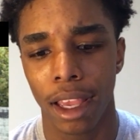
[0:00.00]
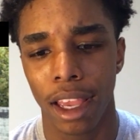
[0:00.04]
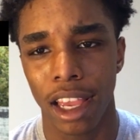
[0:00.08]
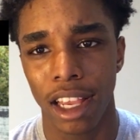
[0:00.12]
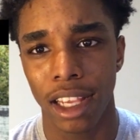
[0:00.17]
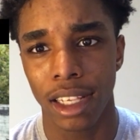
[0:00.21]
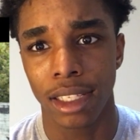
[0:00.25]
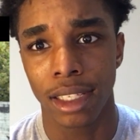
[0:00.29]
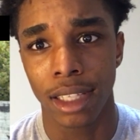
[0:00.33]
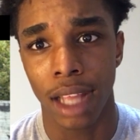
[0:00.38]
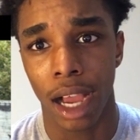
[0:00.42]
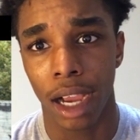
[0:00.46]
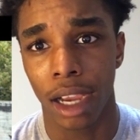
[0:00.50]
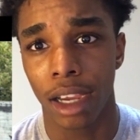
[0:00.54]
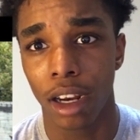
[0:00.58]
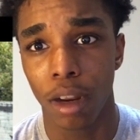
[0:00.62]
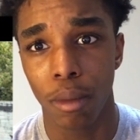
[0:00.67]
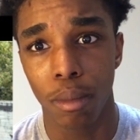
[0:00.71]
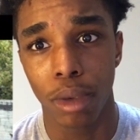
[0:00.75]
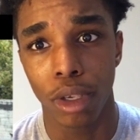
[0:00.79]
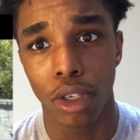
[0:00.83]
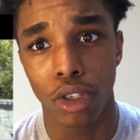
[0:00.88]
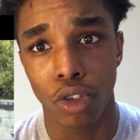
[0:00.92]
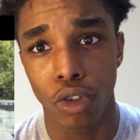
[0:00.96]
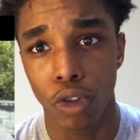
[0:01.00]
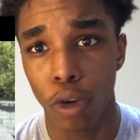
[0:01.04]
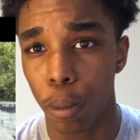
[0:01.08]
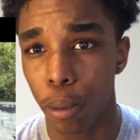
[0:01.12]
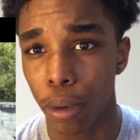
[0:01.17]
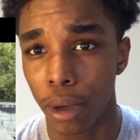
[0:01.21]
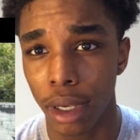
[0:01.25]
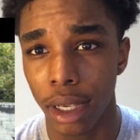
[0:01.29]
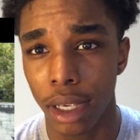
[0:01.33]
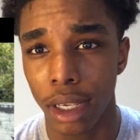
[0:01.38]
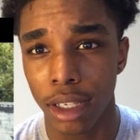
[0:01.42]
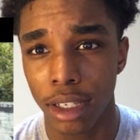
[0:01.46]
It's not going to be super
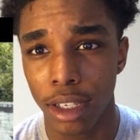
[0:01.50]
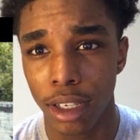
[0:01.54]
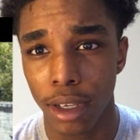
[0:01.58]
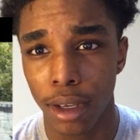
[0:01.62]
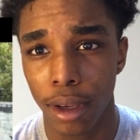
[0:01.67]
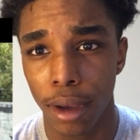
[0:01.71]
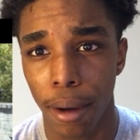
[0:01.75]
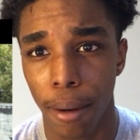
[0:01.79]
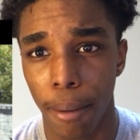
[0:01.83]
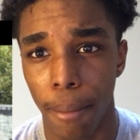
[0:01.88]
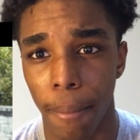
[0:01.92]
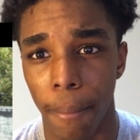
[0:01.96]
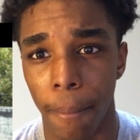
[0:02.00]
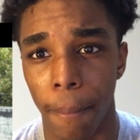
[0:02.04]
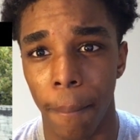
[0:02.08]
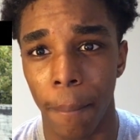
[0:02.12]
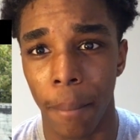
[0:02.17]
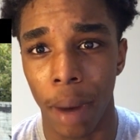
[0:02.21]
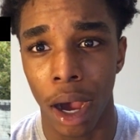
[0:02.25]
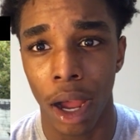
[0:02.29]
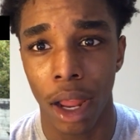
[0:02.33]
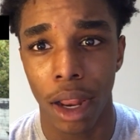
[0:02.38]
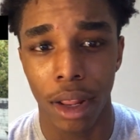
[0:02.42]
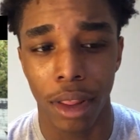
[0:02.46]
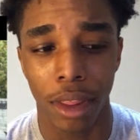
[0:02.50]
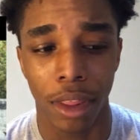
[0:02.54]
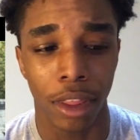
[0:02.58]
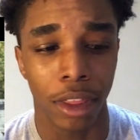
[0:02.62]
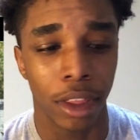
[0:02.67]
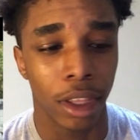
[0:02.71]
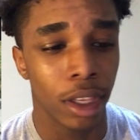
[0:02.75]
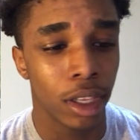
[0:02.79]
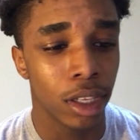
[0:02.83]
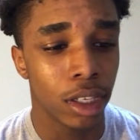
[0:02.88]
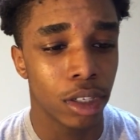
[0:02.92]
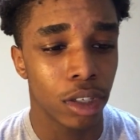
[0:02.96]
easy, but
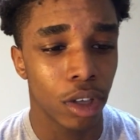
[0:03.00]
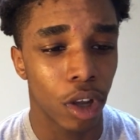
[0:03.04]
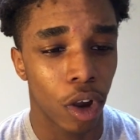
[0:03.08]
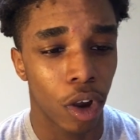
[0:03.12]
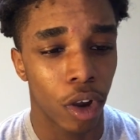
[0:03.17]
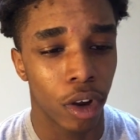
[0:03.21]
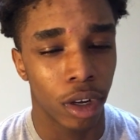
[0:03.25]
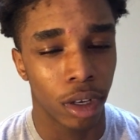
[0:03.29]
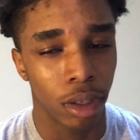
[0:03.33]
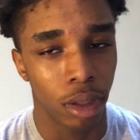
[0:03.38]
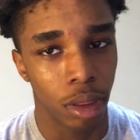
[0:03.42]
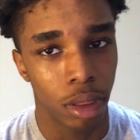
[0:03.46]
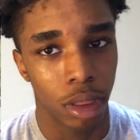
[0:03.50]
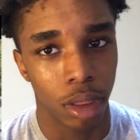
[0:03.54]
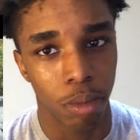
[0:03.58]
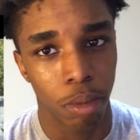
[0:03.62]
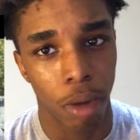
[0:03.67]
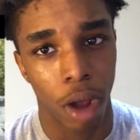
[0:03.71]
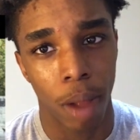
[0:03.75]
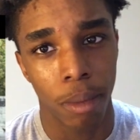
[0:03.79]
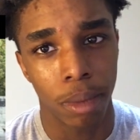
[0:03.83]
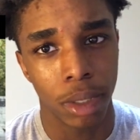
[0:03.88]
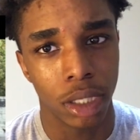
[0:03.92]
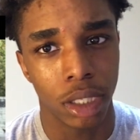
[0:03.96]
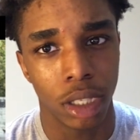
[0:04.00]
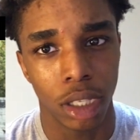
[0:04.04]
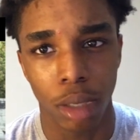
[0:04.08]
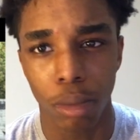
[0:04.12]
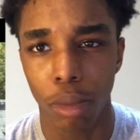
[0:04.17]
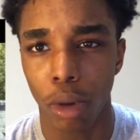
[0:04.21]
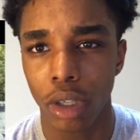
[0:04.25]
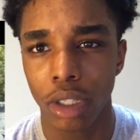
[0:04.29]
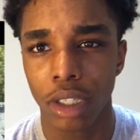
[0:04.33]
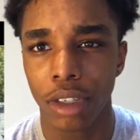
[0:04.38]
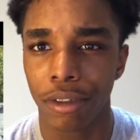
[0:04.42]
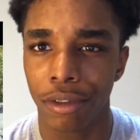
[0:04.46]
these are probably the
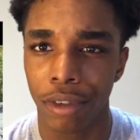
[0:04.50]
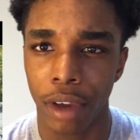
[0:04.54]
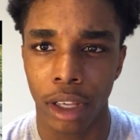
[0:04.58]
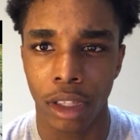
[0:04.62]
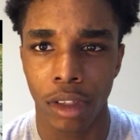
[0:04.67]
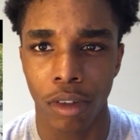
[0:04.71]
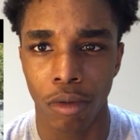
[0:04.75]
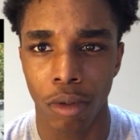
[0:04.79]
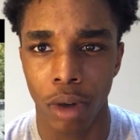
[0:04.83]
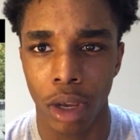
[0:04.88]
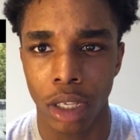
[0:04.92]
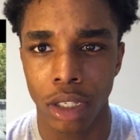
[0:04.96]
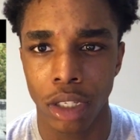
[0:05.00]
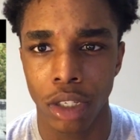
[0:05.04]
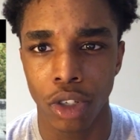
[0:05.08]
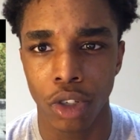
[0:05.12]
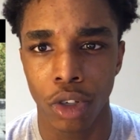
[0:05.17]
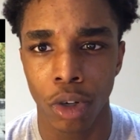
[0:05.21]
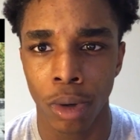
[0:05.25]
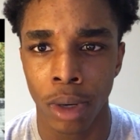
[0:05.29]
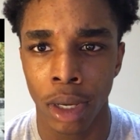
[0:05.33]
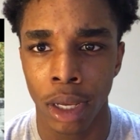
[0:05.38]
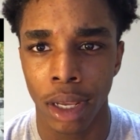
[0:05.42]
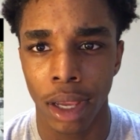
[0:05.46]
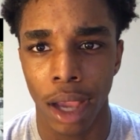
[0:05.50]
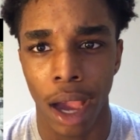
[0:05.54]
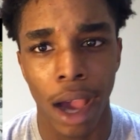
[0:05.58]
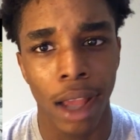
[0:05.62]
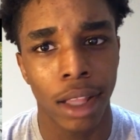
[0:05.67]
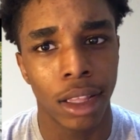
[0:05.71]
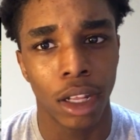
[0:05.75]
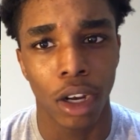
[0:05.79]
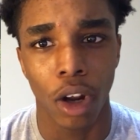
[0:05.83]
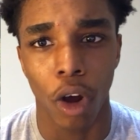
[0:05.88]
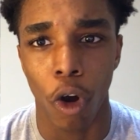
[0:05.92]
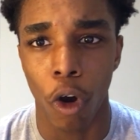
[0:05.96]
most effective ways to do it. I
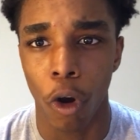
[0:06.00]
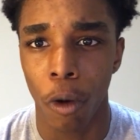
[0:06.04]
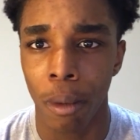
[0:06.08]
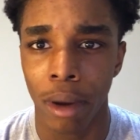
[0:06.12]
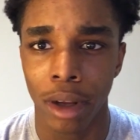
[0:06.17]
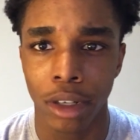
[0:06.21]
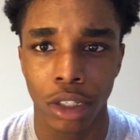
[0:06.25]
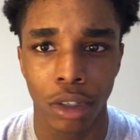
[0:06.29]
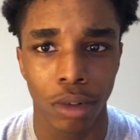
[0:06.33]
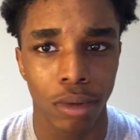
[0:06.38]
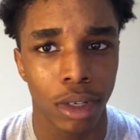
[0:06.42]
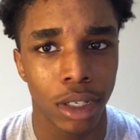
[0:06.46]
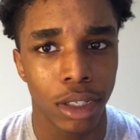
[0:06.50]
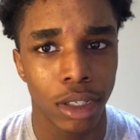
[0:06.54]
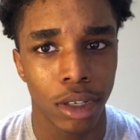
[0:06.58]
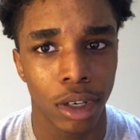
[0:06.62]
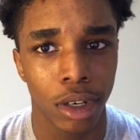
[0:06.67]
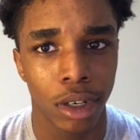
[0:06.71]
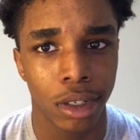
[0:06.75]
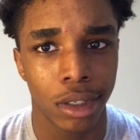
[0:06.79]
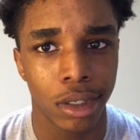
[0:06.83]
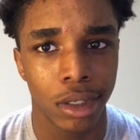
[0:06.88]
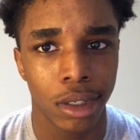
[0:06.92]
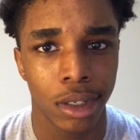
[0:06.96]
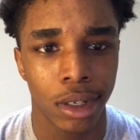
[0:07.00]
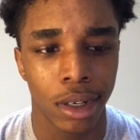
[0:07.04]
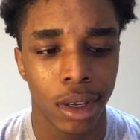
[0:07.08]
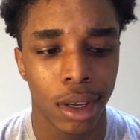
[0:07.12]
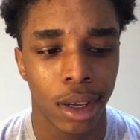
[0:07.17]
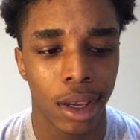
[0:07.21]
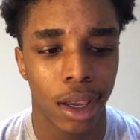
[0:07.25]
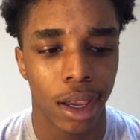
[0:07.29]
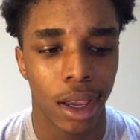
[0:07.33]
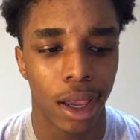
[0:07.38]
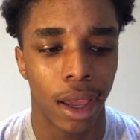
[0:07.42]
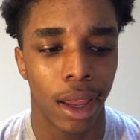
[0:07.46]
did a whole bunch of research
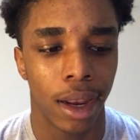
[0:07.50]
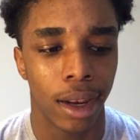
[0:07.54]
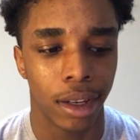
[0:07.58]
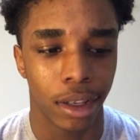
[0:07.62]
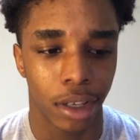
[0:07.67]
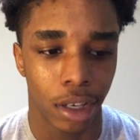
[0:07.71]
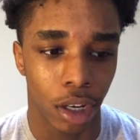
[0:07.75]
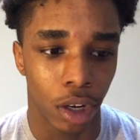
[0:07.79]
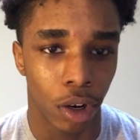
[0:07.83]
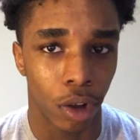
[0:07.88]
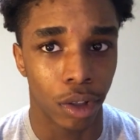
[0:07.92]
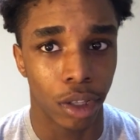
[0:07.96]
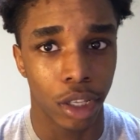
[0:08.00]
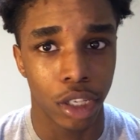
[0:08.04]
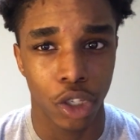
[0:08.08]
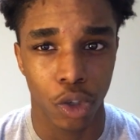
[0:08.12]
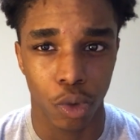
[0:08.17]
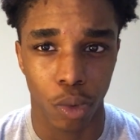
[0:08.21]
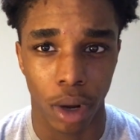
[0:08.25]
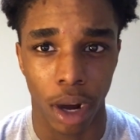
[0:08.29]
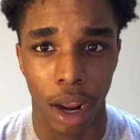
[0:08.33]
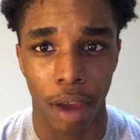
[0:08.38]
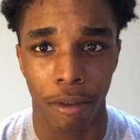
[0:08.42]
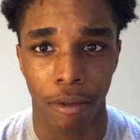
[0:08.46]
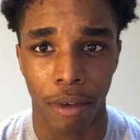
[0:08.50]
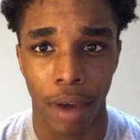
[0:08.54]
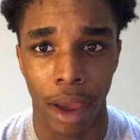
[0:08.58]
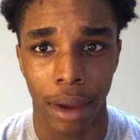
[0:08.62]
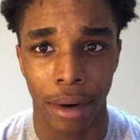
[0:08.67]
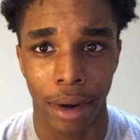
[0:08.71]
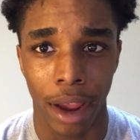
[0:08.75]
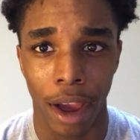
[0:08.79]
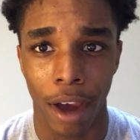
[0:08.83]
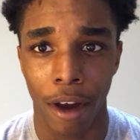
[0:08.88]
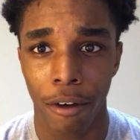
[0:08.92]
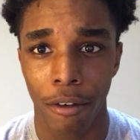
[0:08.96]
and this is what I
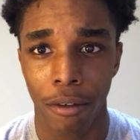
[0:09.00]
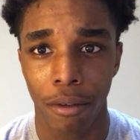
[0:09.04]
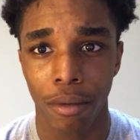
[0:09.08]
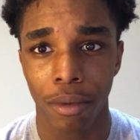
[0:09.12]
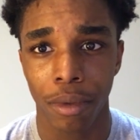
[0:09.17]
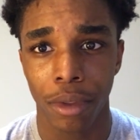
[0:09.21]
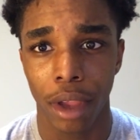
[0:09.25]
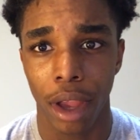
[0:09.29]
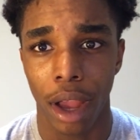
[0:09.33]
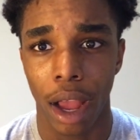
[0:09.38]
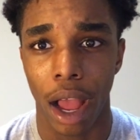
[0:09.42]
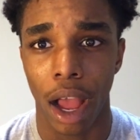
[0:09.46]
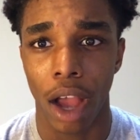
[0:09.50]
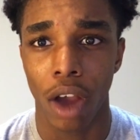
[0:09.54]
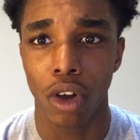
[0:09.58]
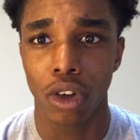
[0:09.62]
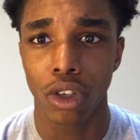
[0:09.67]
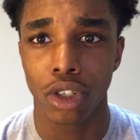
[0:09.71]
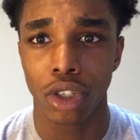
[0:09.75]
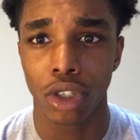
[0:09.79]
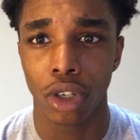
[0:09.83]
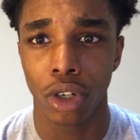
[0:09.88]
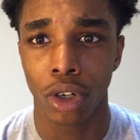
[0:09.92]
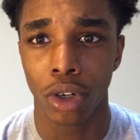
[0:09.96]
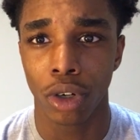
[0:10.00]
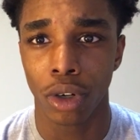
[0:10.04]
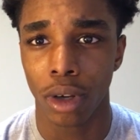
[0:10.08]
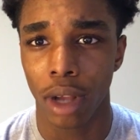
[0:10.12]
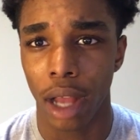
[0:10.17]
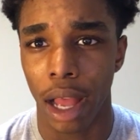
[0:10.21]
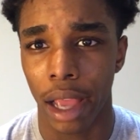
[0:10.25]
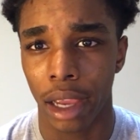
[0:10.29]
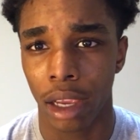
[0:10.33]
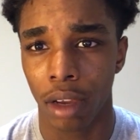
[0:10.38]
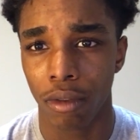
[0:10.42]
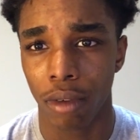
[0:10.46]
found out. I
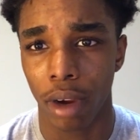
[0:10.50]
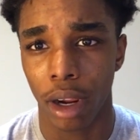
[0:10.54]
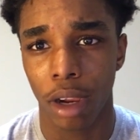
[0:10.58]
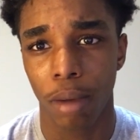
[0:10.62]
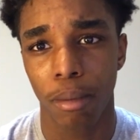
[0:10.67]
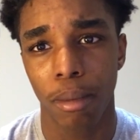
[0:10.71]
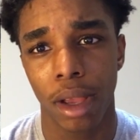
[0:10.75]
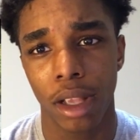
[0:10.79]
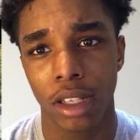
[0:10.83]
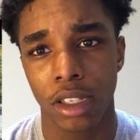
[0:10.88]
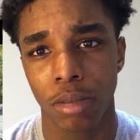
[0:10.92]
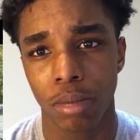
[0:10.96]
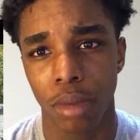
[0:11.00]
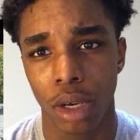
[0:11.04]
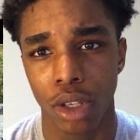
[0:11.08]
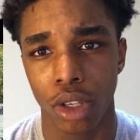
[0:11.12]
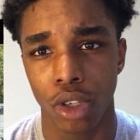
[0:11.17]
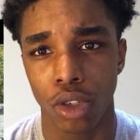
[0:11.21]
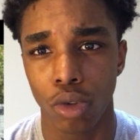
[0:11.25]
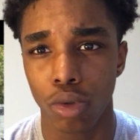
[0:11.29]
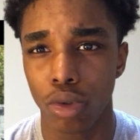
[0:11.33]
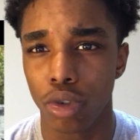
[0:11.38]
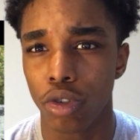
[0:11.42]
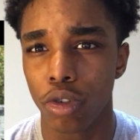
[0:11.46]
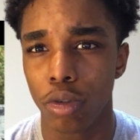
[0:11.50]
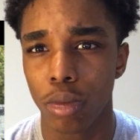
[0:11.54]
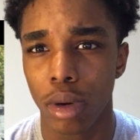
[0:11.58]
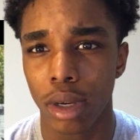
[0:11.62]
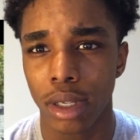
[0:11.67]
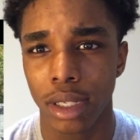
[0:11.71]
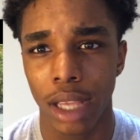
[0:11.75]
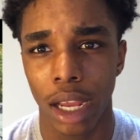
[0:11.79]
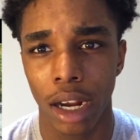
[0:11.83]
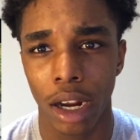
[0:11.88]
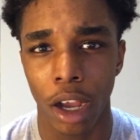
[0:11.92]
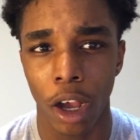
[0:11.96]
can recommend some other
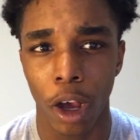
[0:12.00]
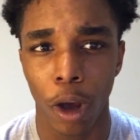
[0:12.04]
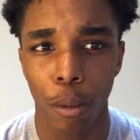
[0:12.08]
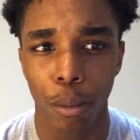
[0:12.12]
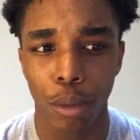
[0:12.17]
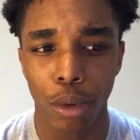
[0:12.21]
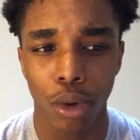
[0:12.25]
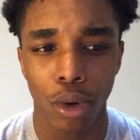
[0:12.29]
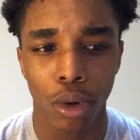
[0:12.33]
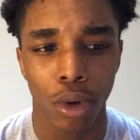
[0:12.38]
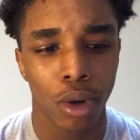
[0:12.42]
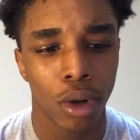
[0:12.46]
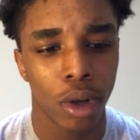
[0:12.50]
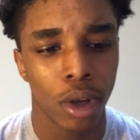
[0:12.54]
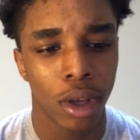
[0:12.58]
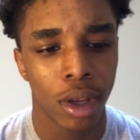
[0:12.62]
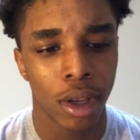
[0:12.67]
YouTubers that'll help you.